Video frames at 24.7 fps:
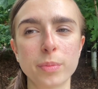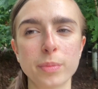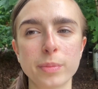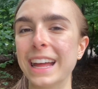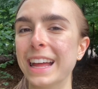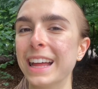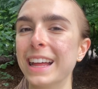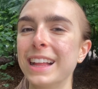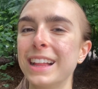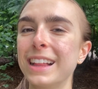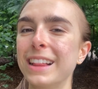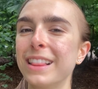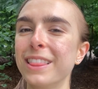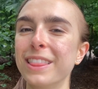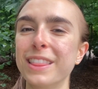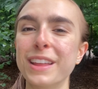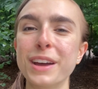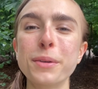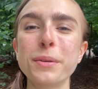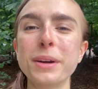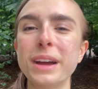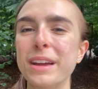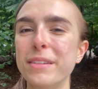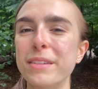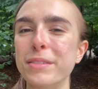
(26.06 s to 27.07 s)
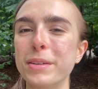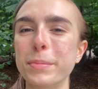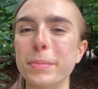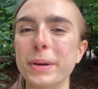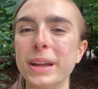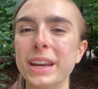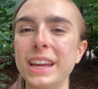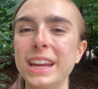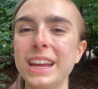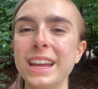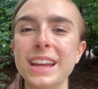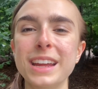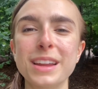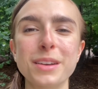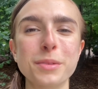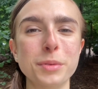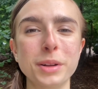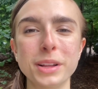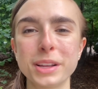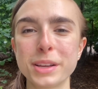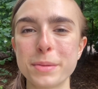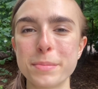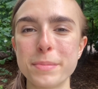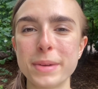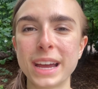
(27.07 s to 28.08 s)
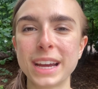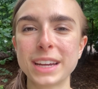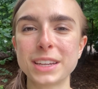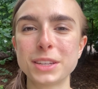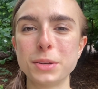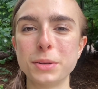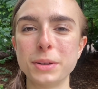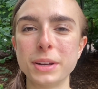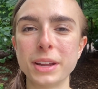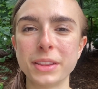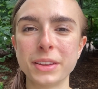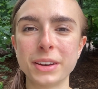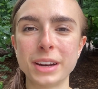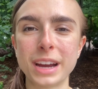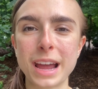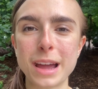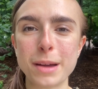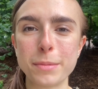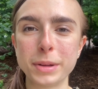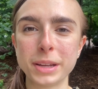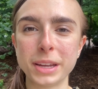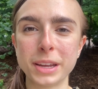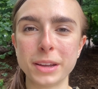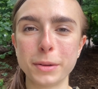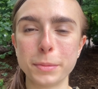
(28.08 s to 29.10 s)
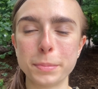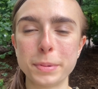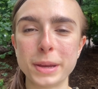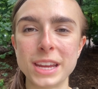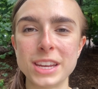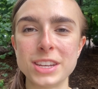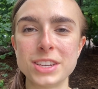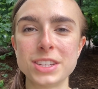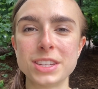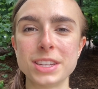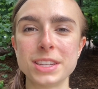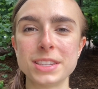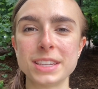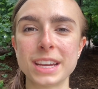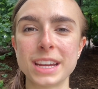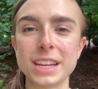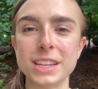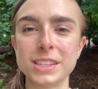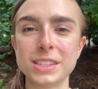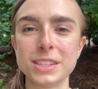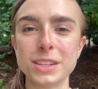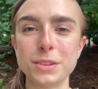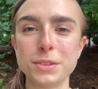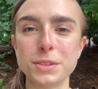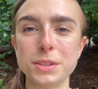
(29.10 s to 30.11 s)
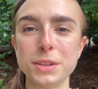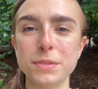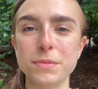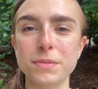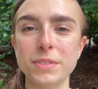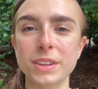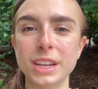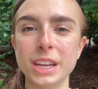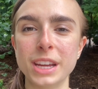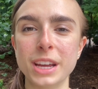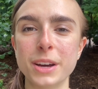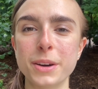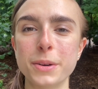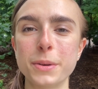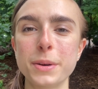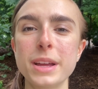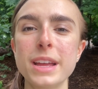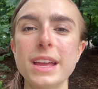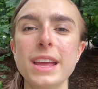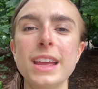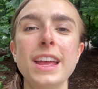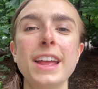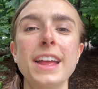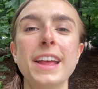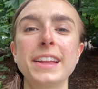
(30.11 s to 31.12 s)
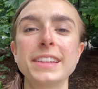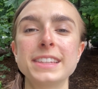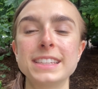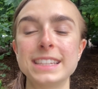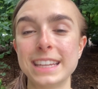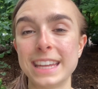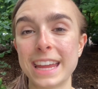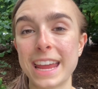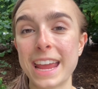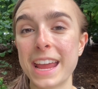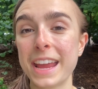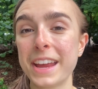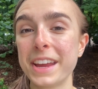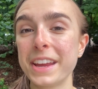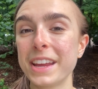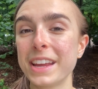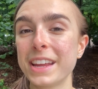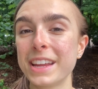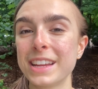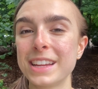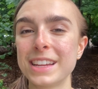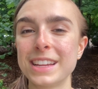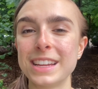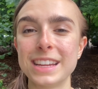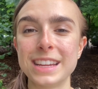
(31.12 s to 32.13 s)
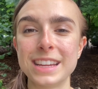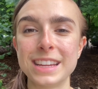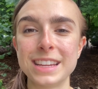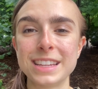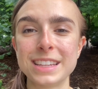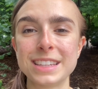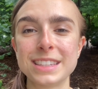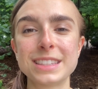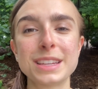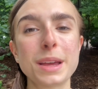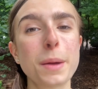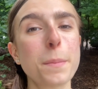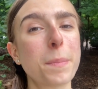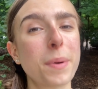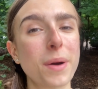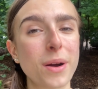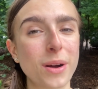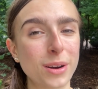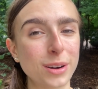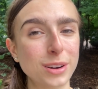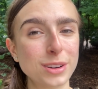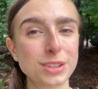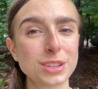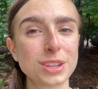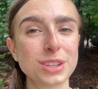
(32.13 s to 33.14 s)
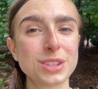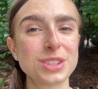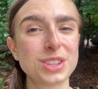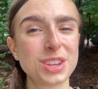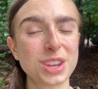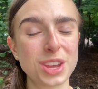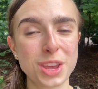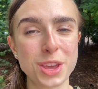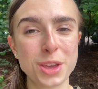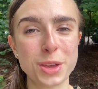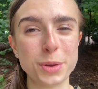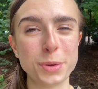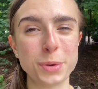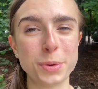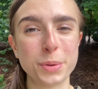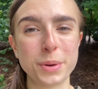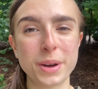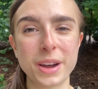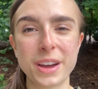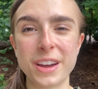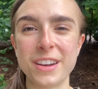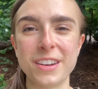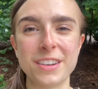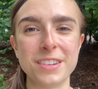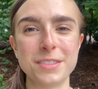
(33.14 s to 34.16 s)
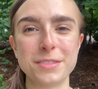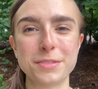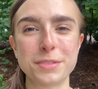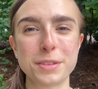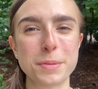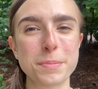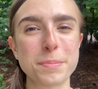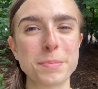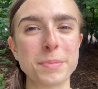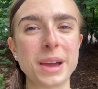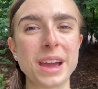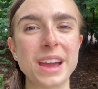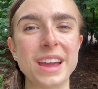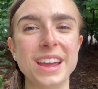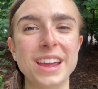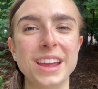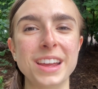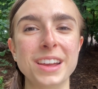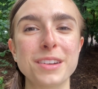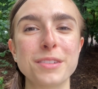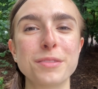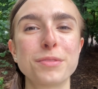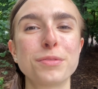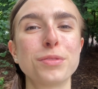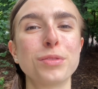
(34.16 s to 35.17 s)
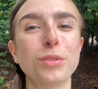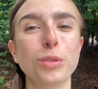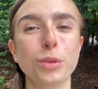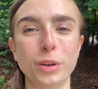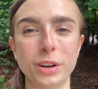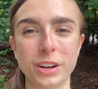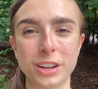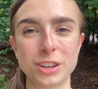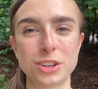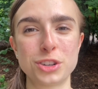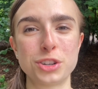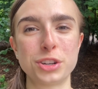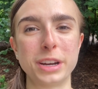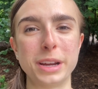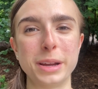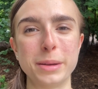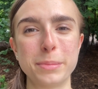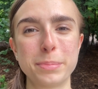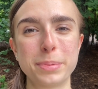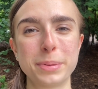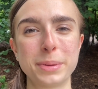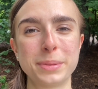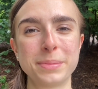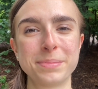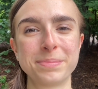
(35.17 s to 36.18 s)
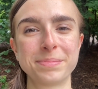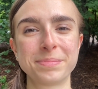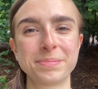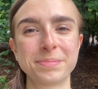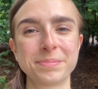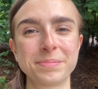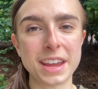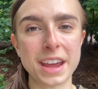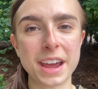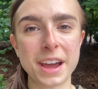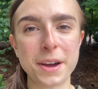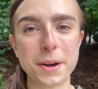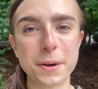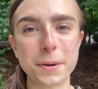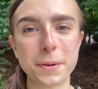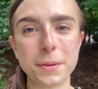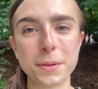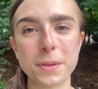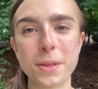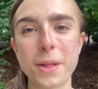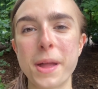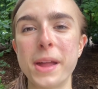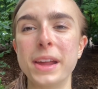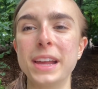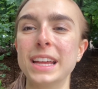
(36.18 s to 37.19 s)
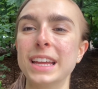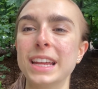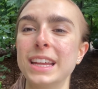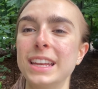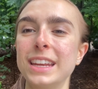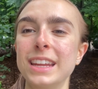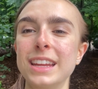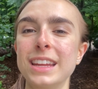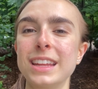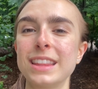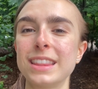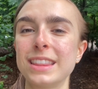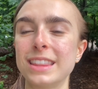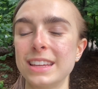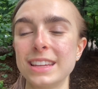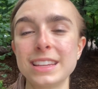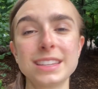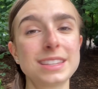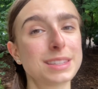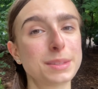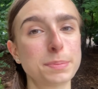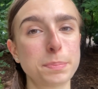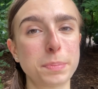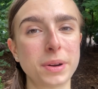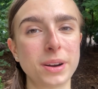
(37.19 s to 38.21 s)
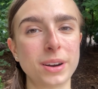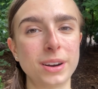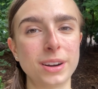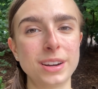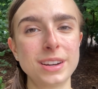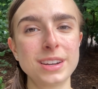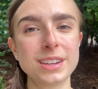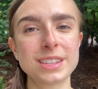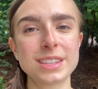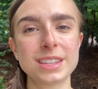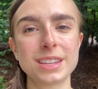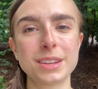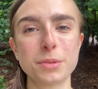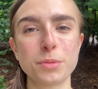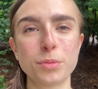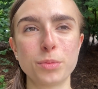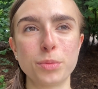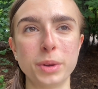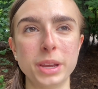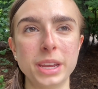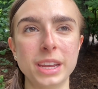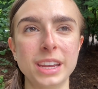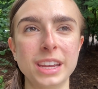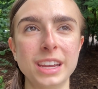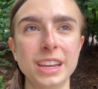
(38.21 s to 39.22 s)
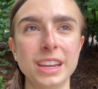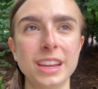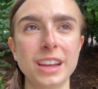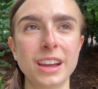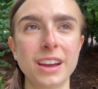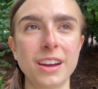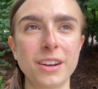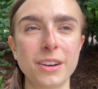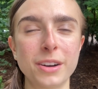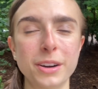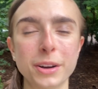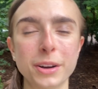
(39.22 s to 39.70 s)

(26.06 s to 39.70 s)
Hello everybody and welcome back to another Abigail Page Designs YouTube video. Today is part 2 of my Florida trip. Now in this part we are